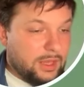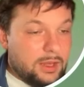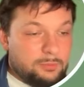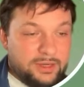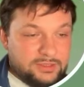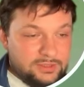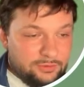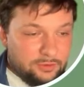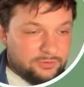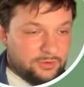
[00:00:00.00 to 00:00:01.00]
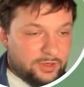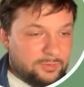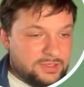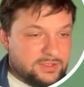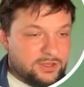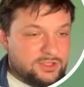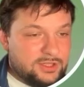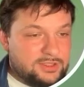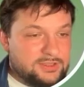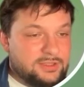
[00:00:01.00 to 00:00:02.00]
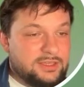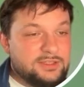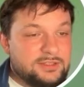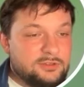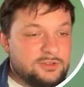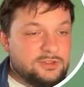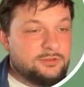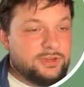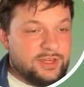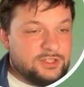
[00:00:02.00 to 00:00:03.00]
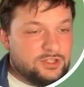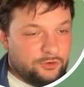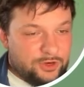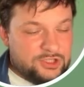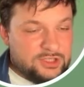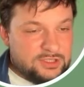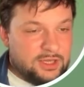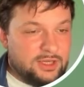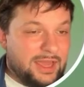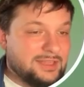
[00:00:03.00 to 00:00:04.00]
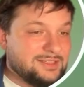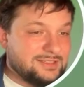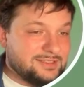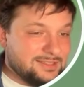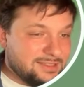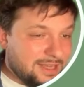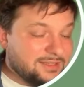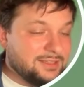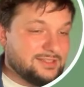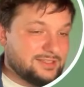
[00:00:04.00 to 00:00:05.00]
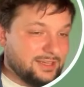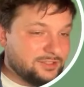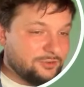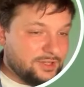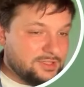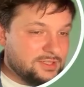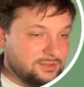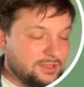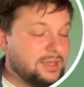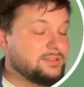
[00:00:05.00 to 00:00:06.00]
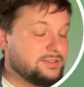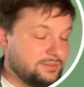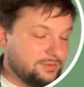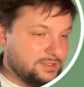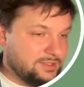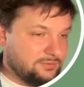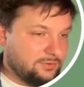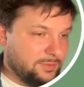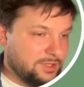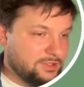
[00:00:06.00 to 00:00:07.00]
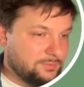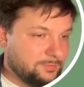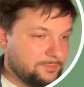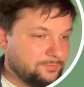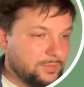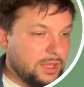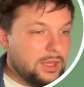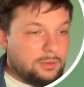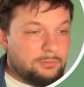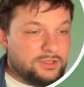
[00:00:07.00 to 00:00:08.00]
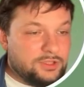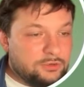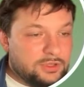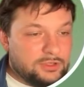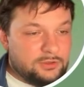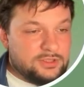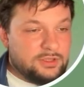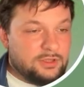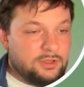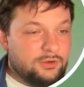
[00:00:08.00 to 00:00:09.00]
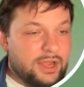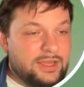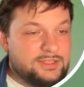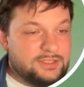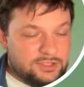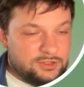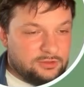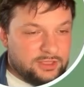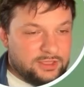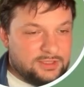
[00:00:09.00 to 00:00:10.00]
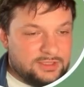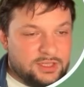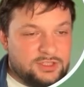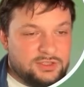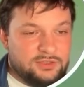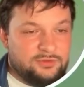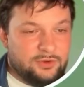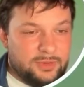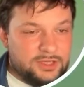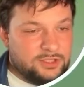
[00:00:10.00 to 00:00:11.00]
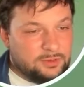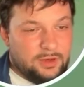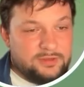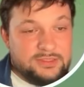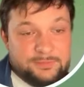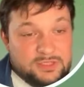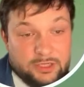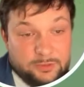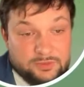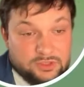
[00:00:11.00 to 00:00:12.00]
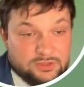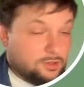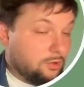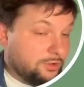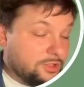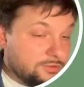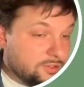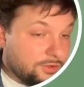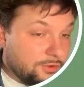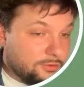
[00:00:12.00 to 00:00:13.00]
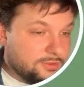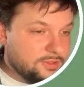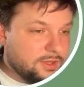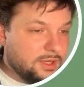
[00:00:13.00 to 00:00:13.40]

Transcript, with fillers: By default, Firebase Crashlytics is used to catch crashes and send stack traces and device information. But you can also log additional data such as information about subscriptions or user roles.